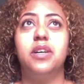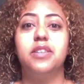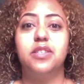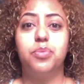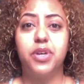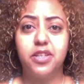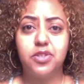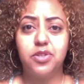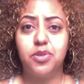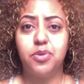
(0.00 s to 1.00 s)

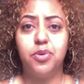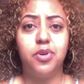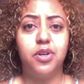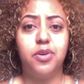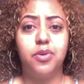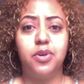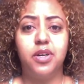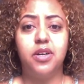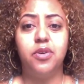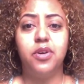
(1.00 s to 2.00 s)
suppress you
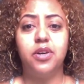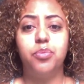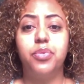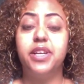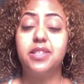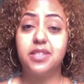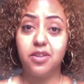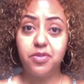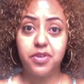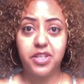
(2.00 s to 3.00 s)
or bring
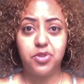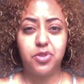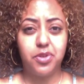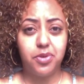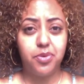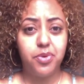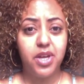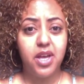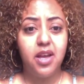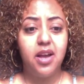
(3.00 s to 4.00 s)
suffering to you.
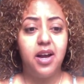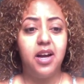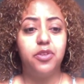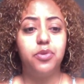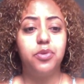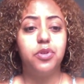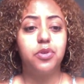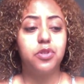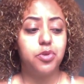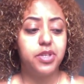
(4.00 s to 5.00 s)
Through
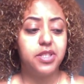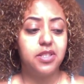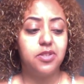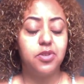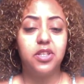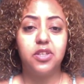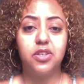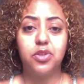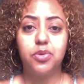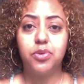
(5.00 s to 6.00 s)
your choices, you can
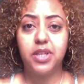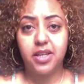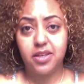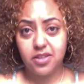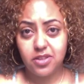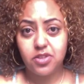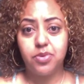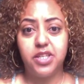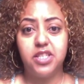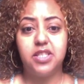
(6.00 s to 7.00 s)
look through that
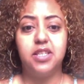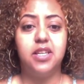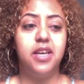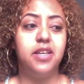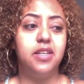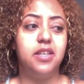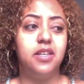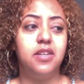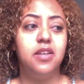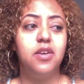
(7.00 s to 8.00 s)
situation
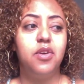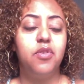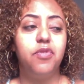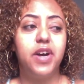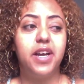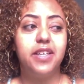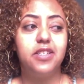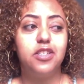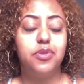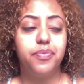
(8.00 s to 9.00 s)
and
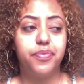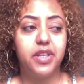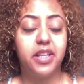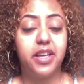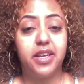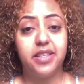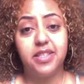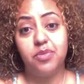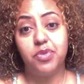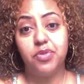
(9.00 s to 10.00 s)
find, like I
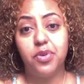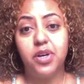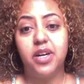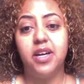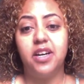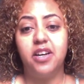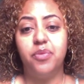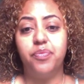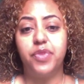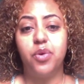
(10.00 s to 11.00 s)
said before,
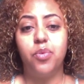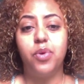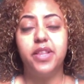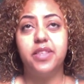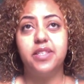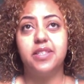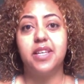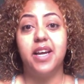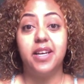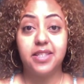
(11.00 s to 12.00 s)
what this is
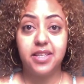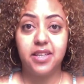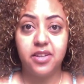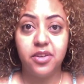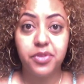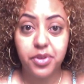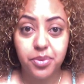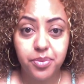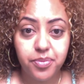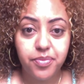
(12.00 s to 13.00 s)
asking of
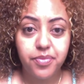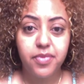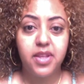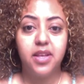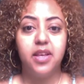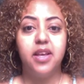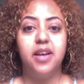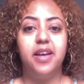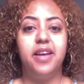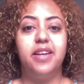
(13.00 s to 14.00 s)
you.
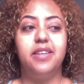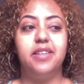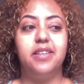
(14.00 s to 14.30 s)
And